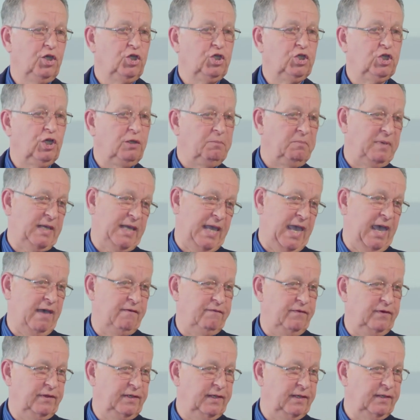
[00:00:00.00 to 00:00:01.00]
should be
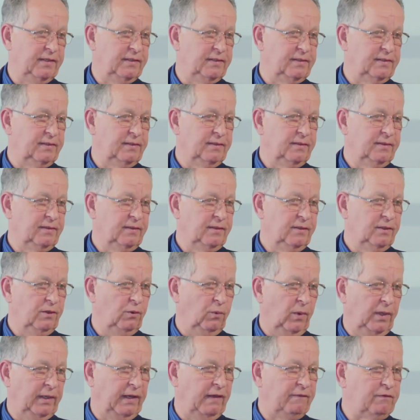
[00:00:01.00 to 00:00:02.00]
evident.
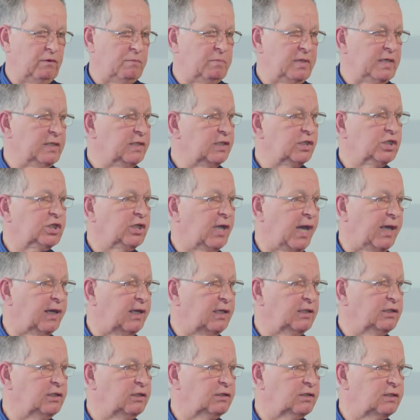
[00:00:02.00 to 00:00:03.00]
Whatever be the
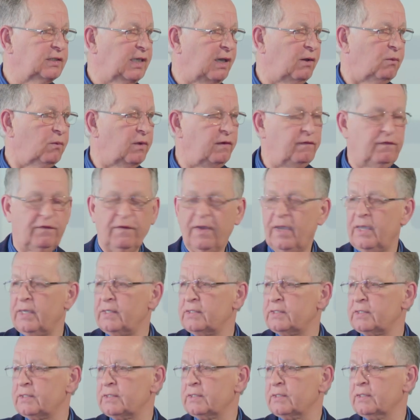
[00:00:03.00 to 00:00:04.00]
challenges that we
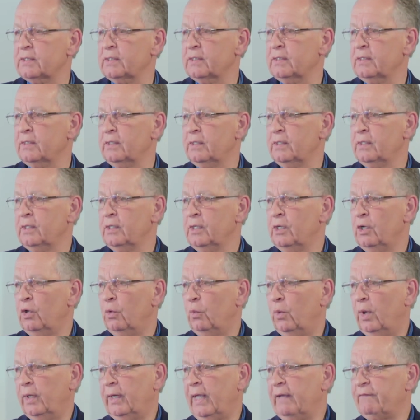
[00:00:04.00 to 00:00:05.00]
face,
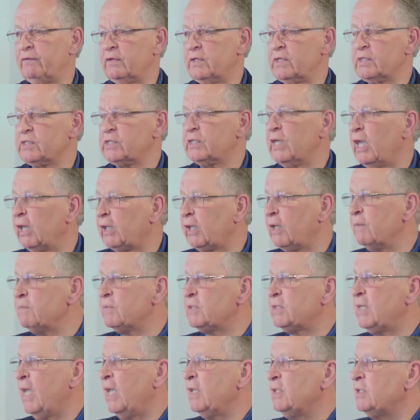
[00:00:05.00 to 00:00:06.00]
whatever the
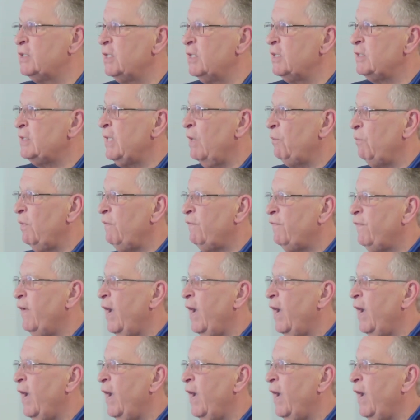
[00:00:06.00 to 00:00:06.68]
circumstances that we